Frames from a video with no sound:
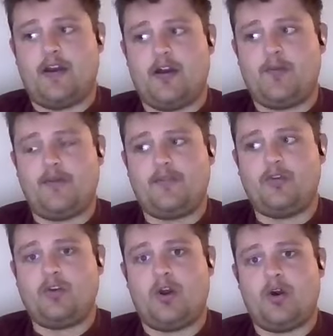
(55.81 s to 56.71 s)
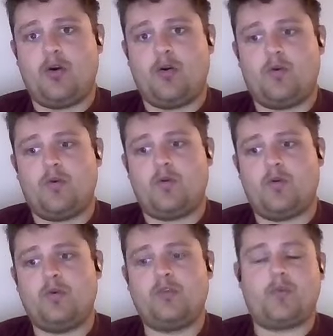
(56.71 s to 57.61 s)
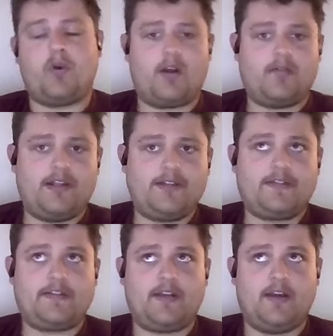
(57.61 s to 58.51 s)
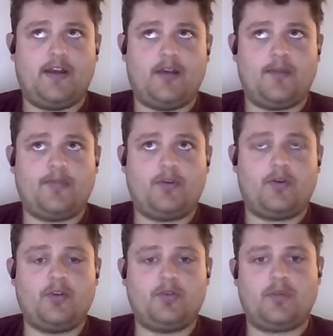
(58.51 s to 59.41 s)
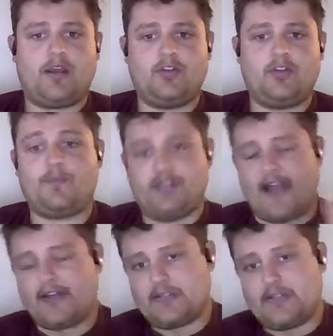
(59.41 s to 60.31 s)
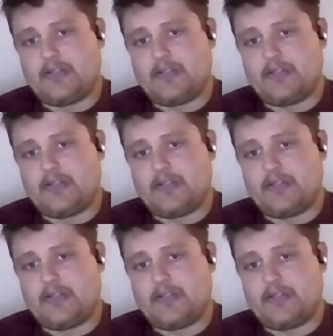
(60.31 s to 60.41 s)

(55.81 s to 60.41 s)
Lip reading: If you know who's more at risk, if you know how you can protect